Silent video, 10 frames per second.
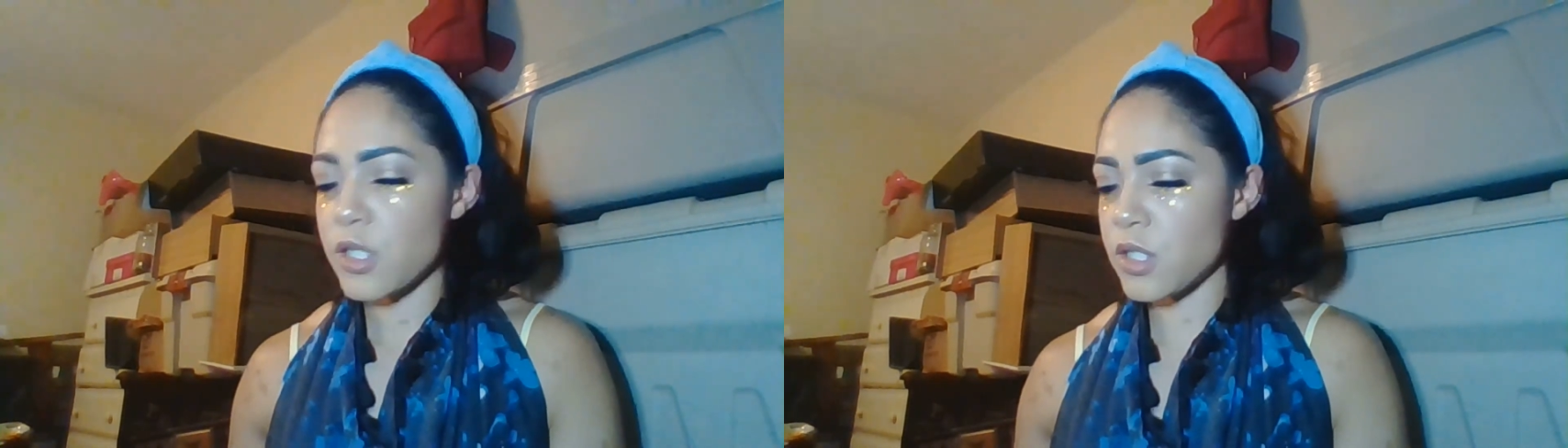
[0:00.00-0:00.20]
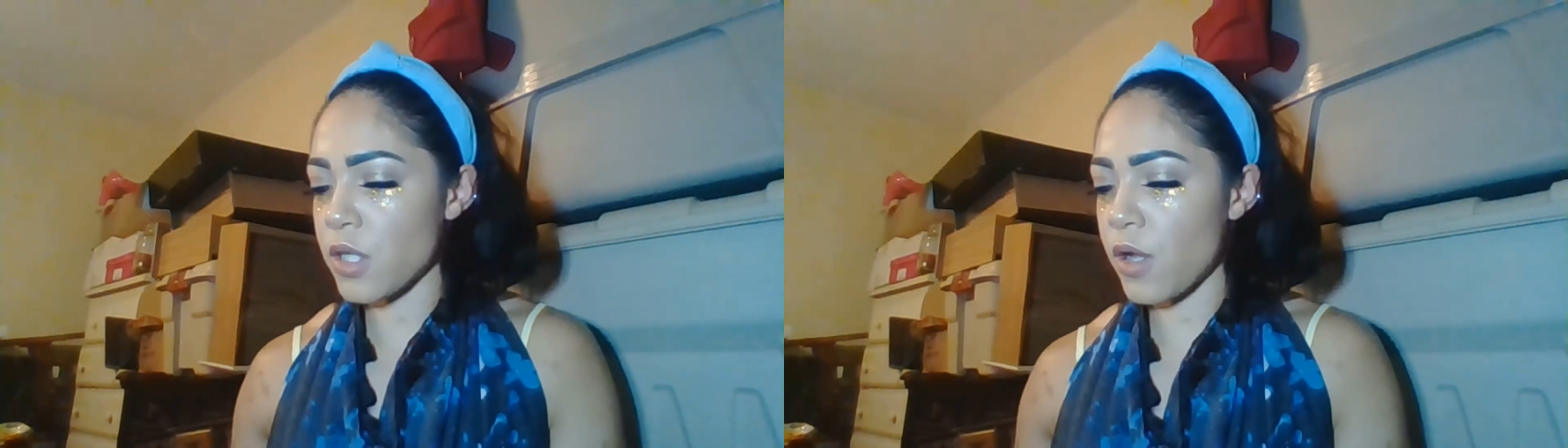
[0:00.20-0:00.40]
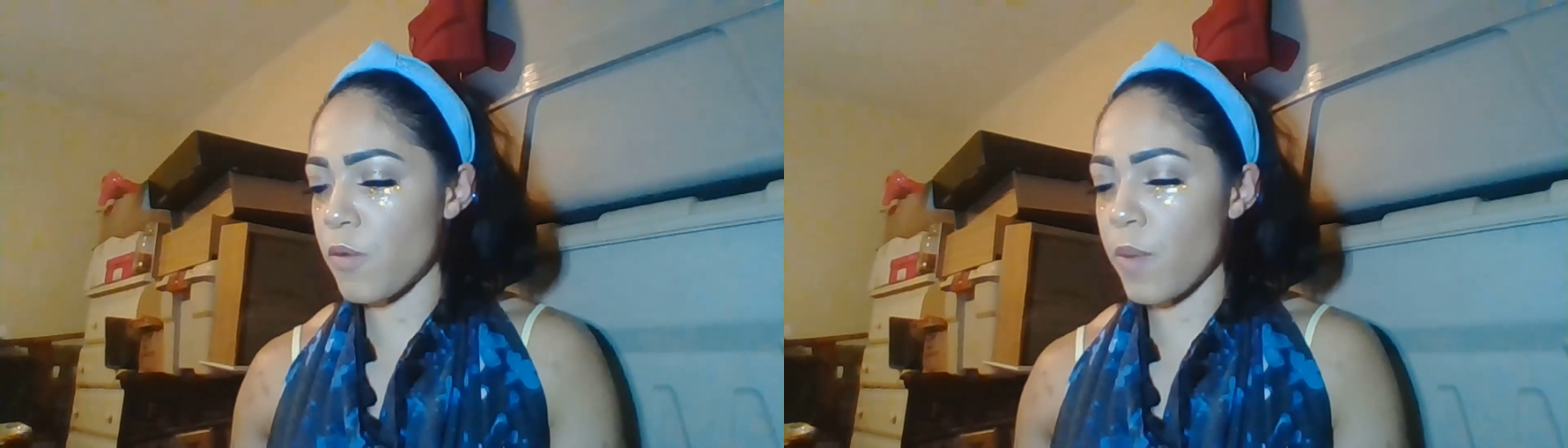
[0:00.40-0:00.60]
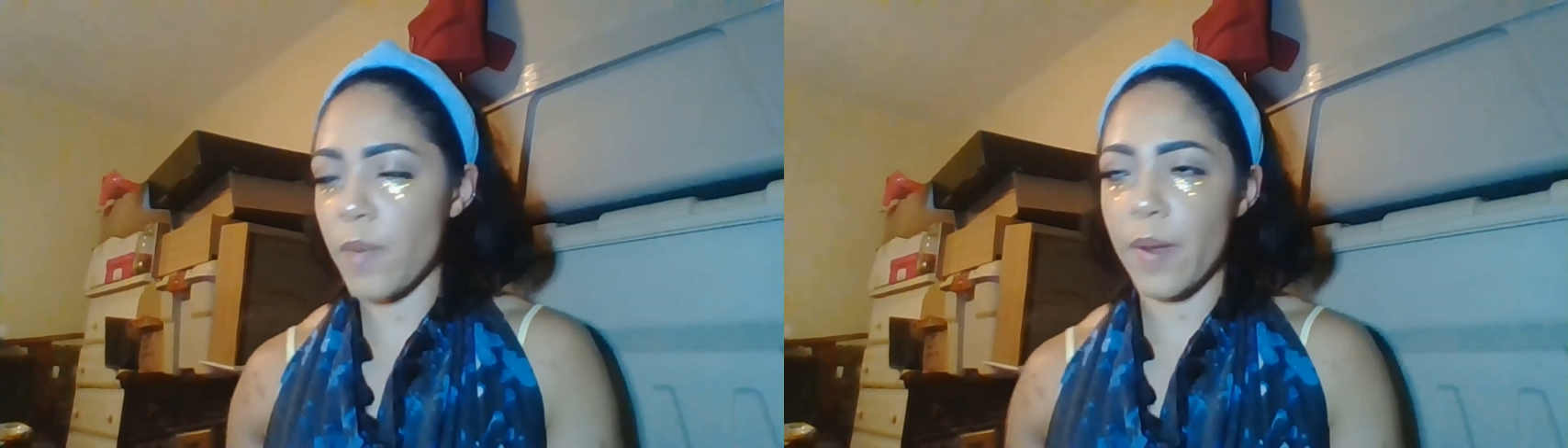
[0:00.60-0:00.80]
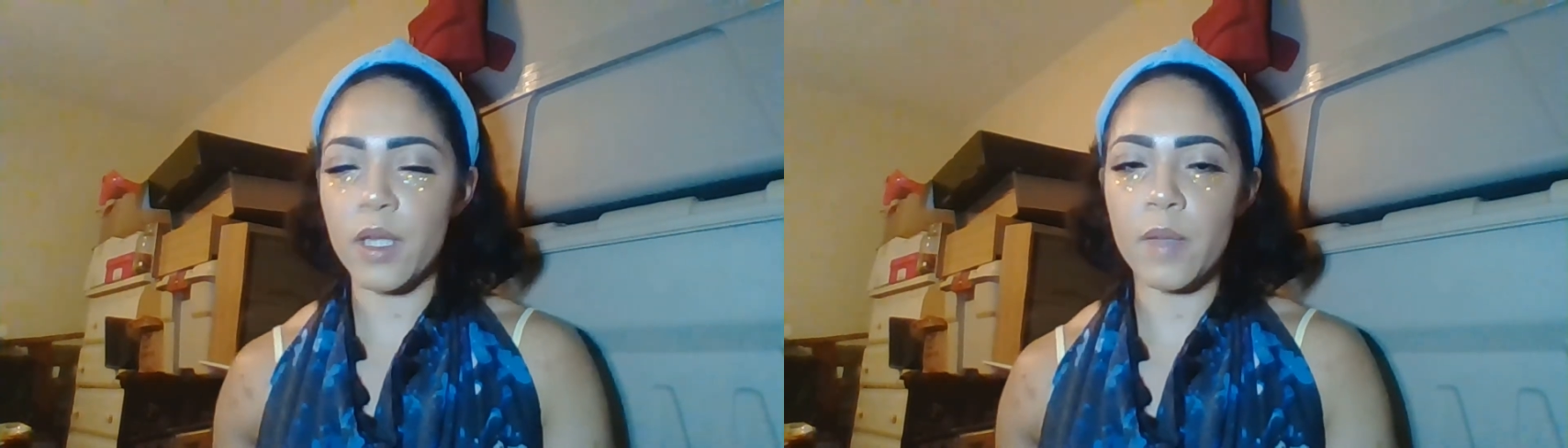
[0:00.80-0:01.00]
So
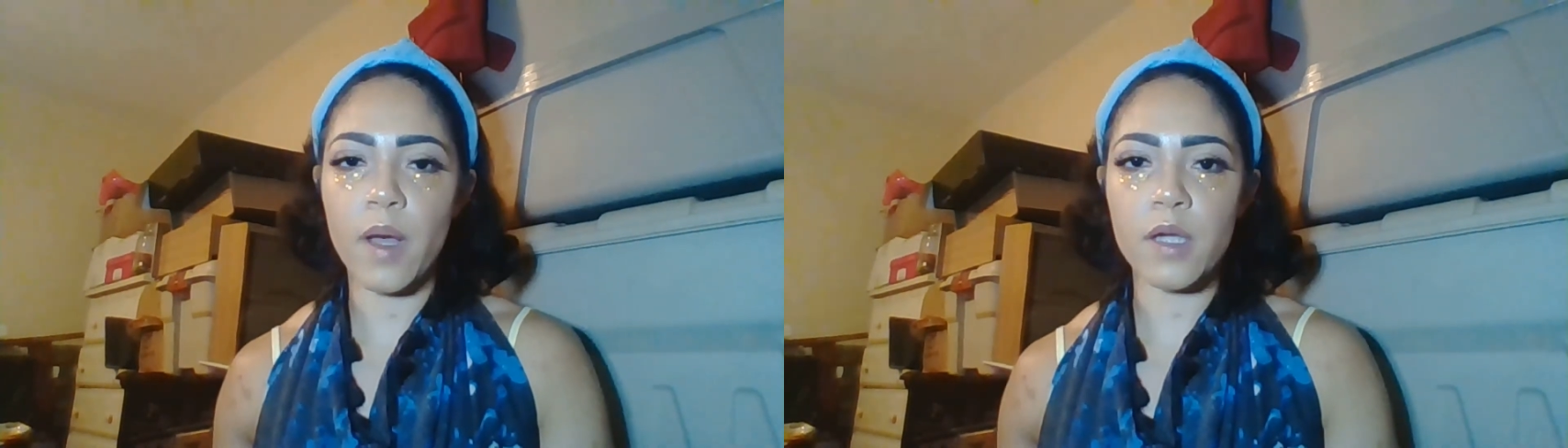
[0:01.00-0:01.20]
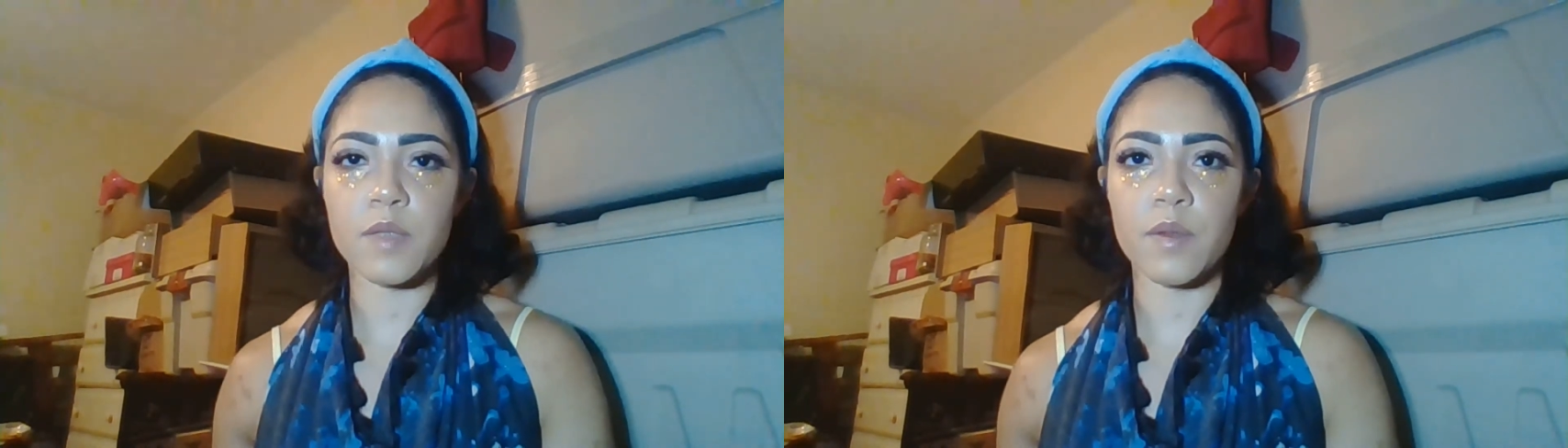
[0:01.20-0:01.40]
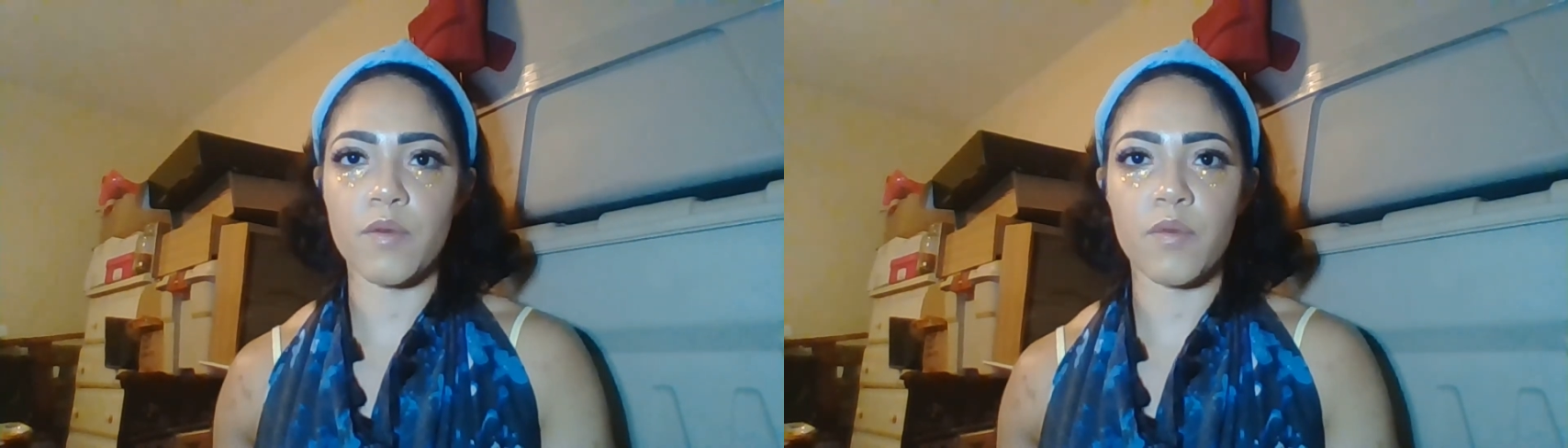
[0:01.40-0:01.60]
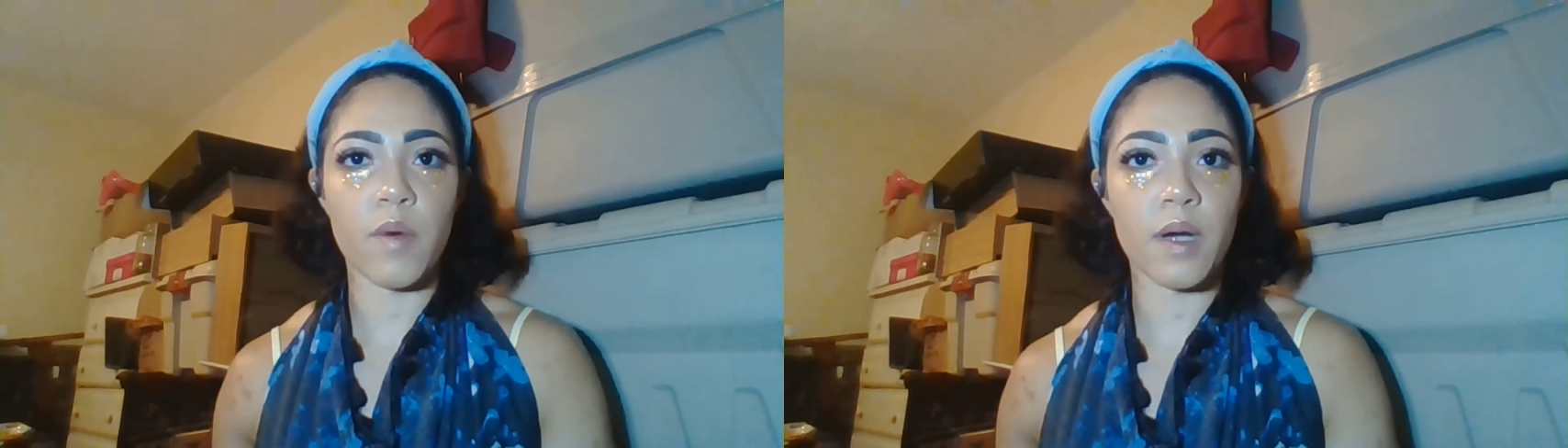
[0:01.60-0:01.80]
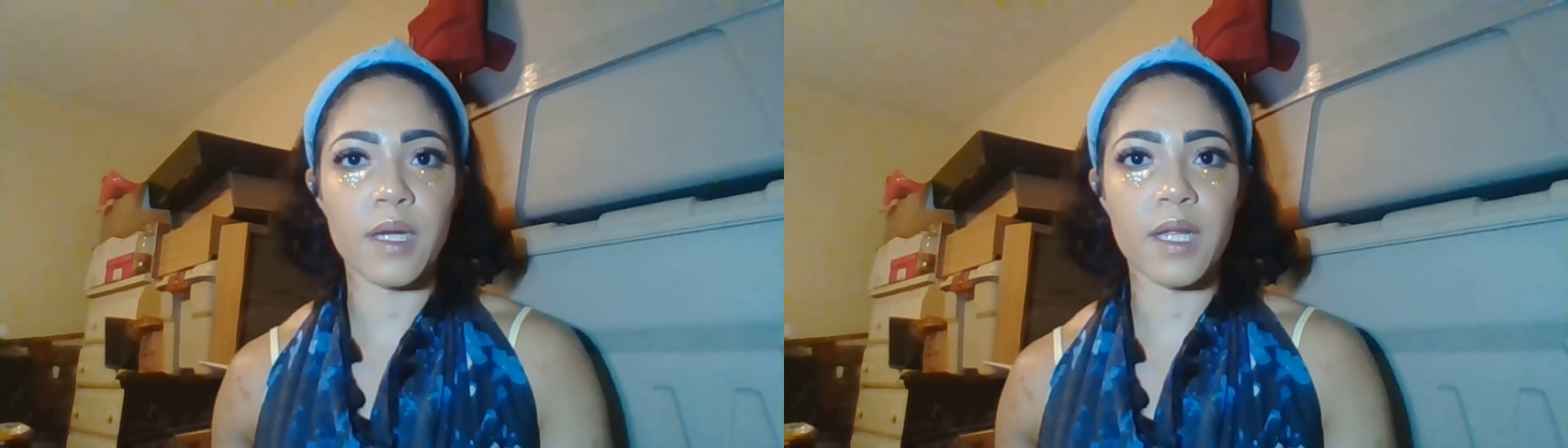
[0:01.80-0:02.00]
BarBella Box would have won